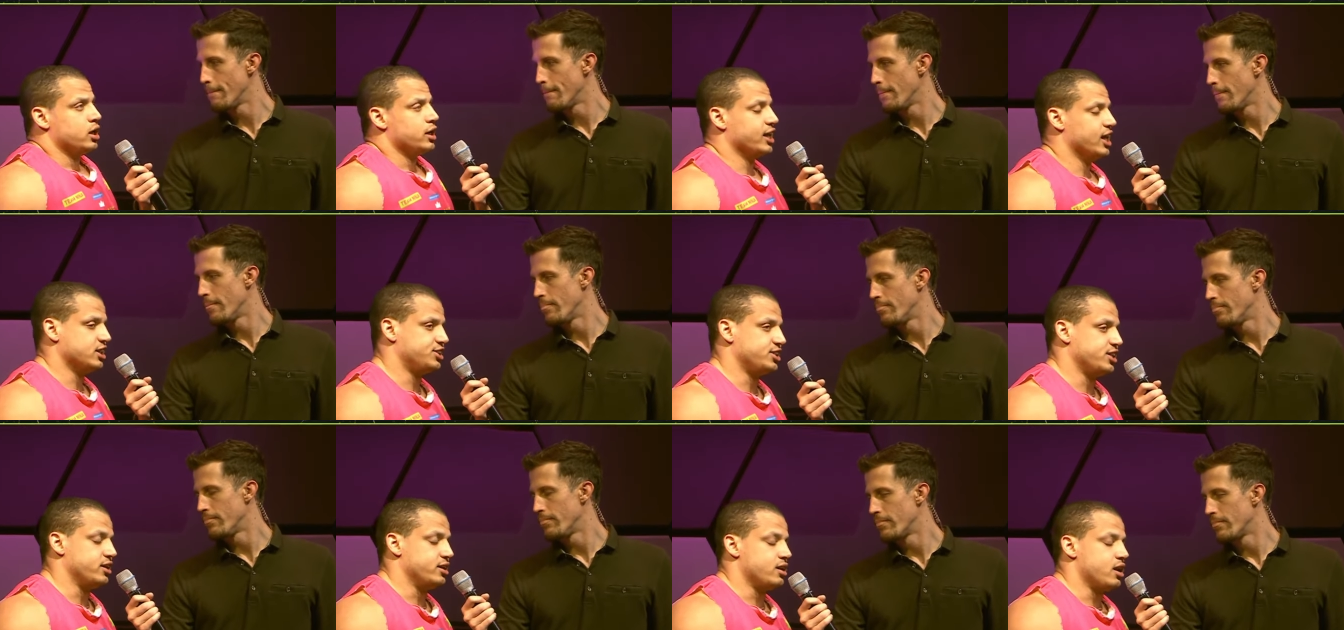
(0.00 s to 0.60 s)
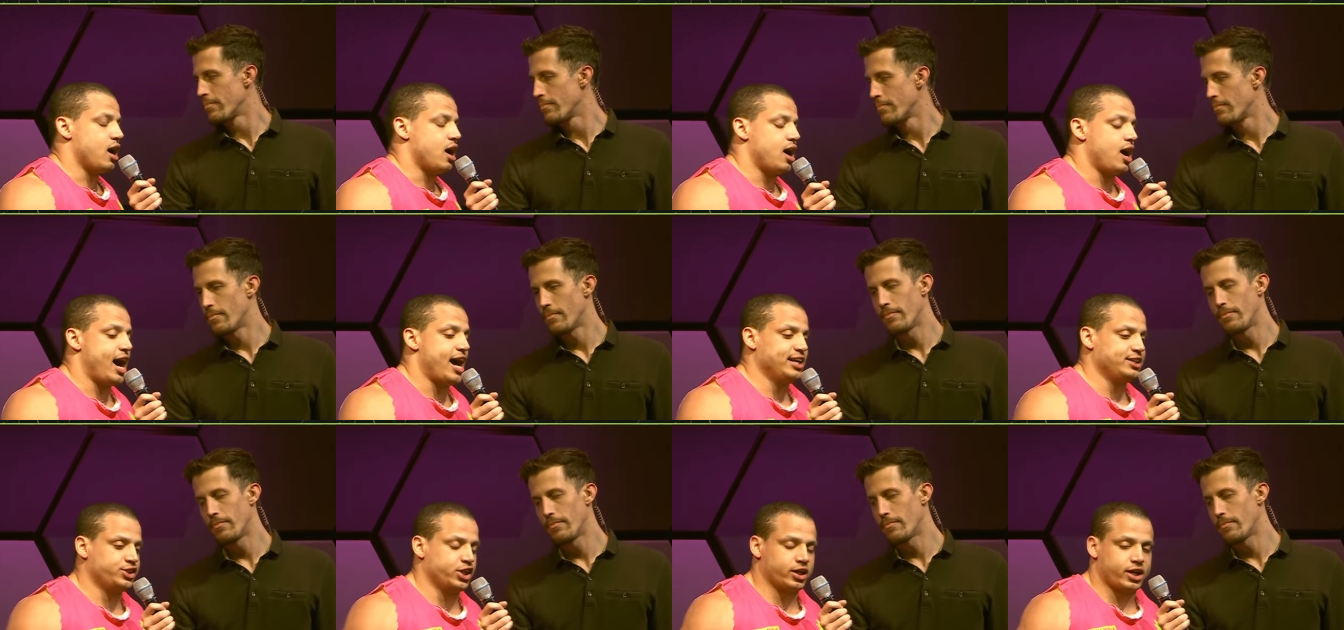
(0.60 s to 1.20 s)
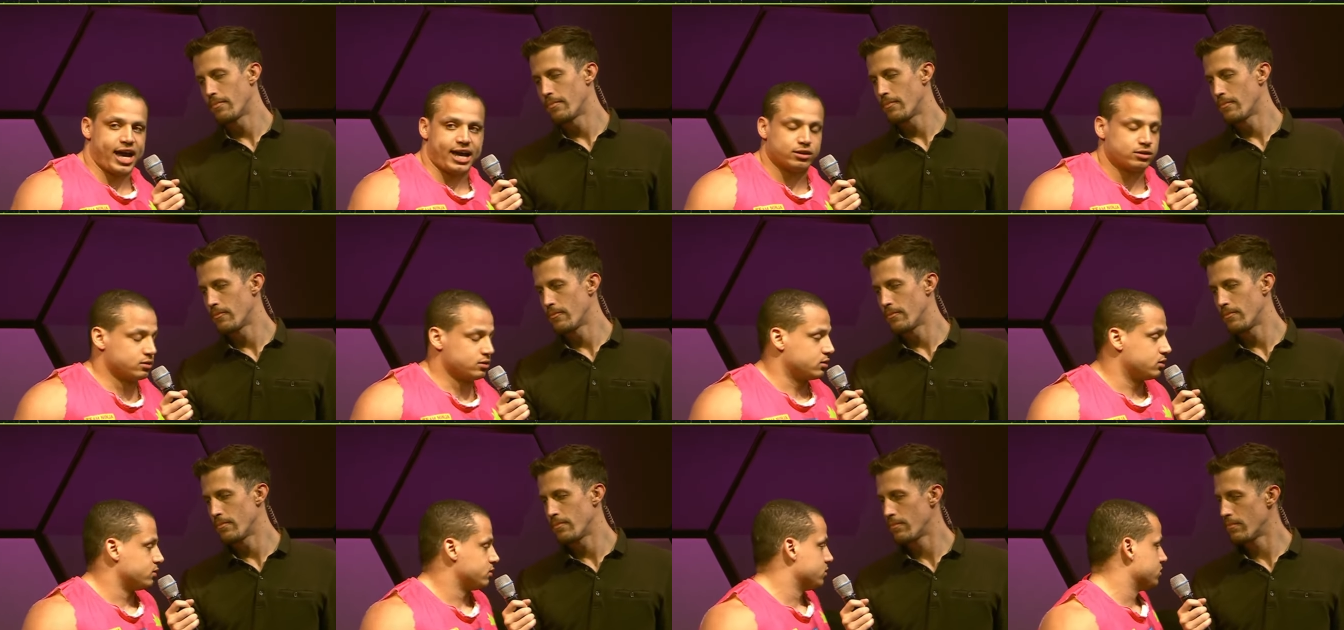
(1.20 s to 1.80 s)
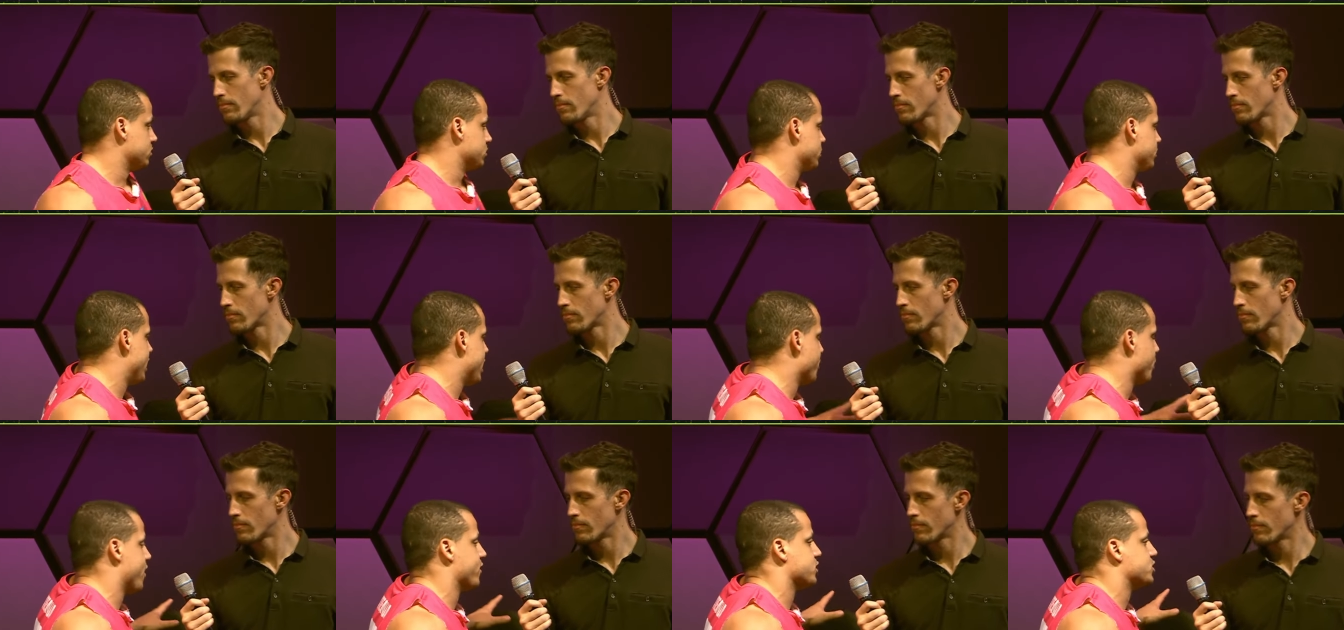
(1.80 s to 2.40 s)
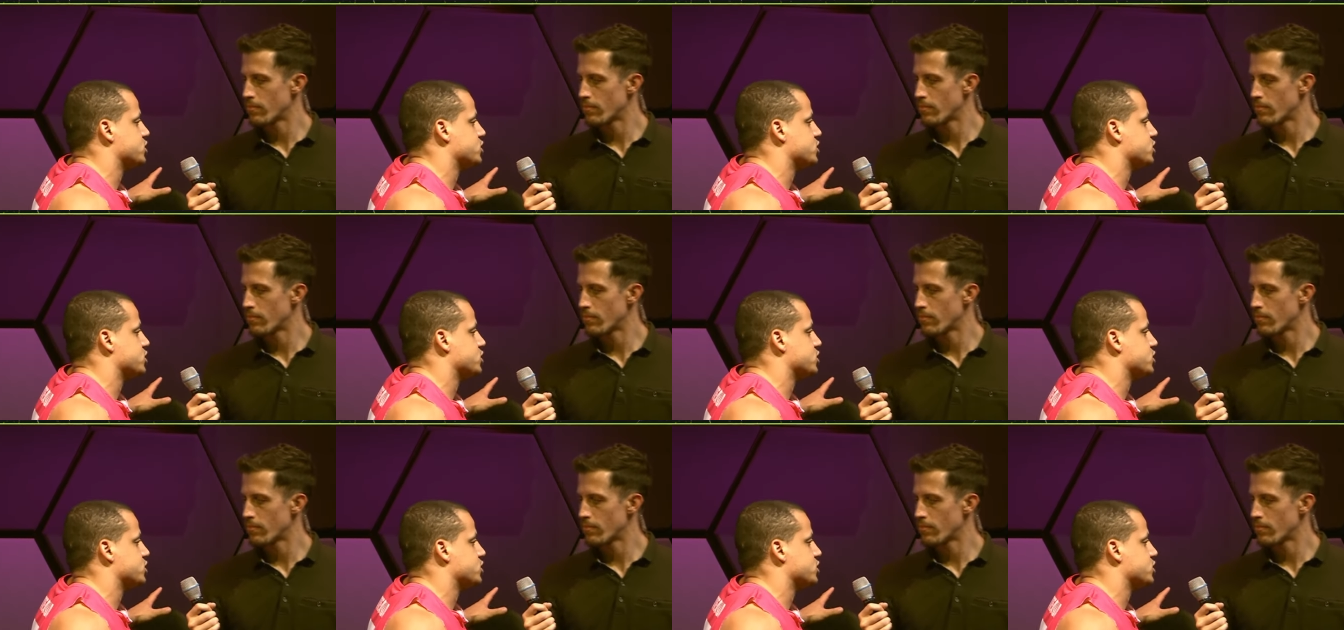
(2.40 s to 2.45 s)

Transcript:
Speaker 1: Listen, I took out and I went on the